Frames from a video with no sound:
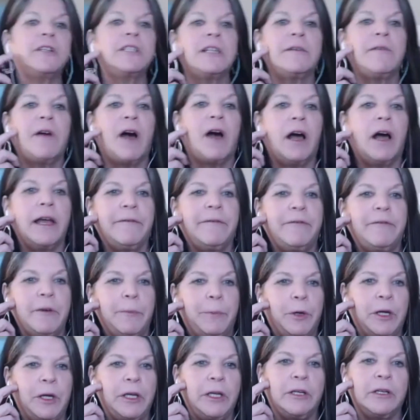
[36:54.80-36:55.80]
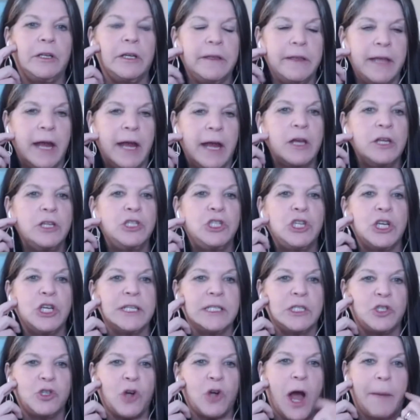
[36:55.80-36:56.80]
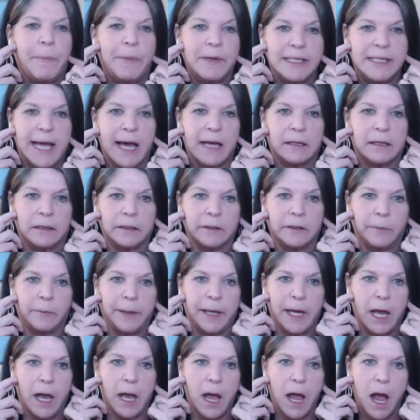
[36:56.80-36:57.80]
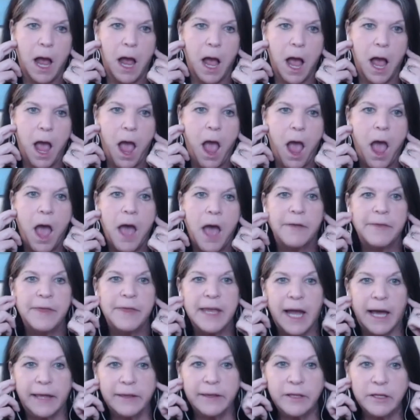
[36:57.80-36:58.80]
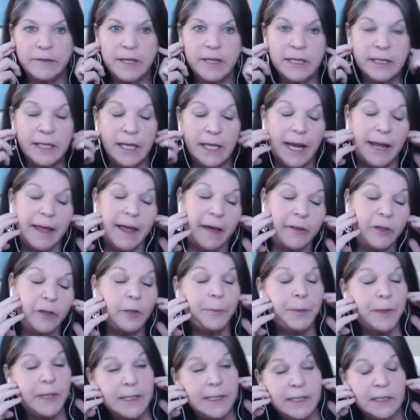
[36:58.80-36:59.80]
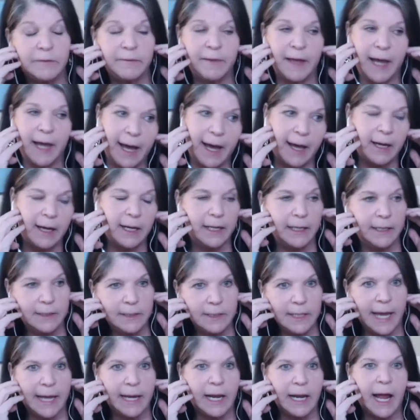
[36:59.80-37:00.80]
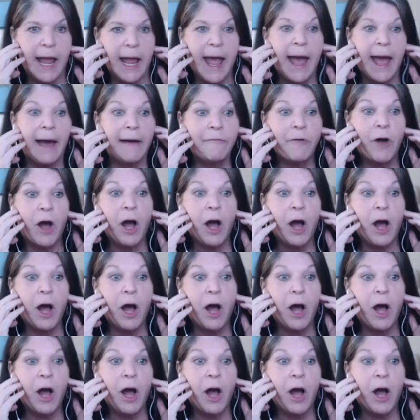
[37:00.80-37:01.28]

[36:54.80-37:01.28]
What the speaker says: of all, if you put you just drop it down a little bit. The other thing other piece of that is, and I have